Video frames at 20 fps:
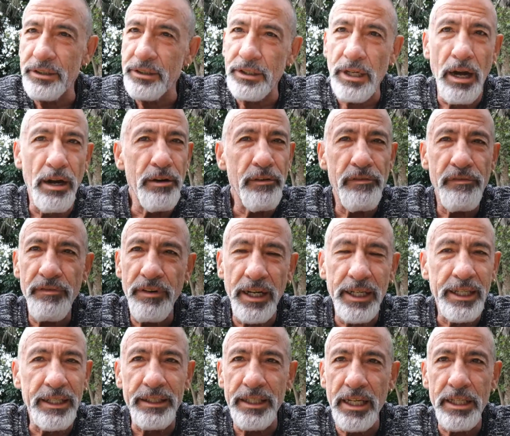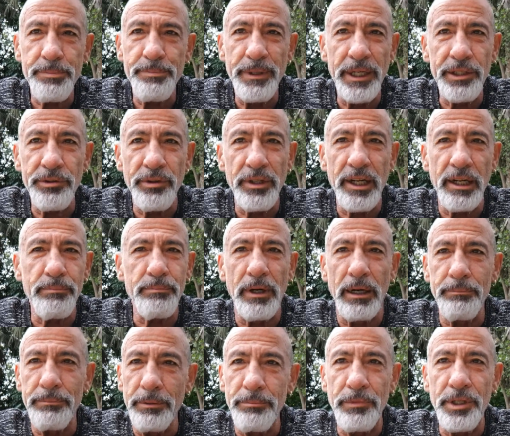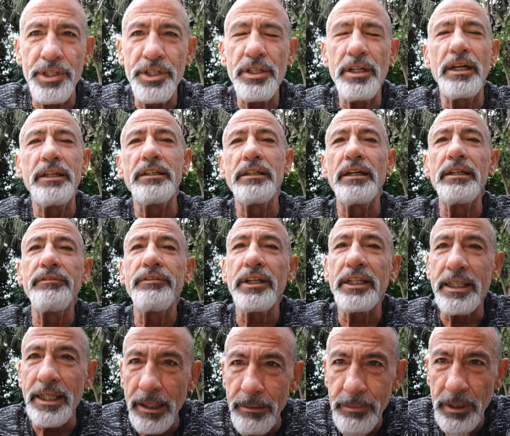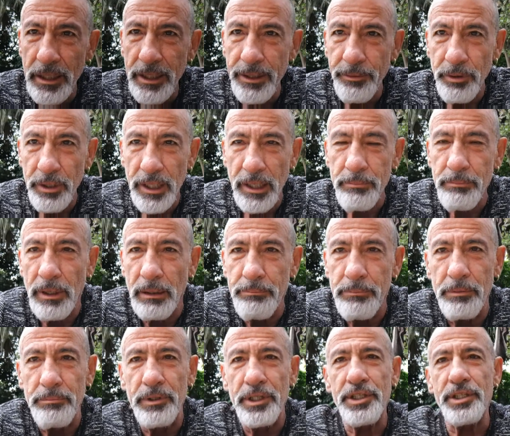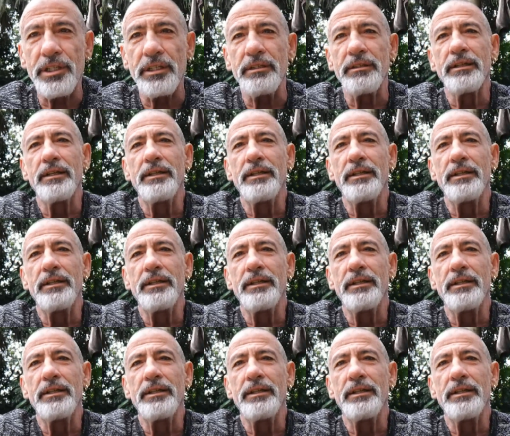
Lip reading: Don't fuck in that space without my permission, and don't even come in there without my permission.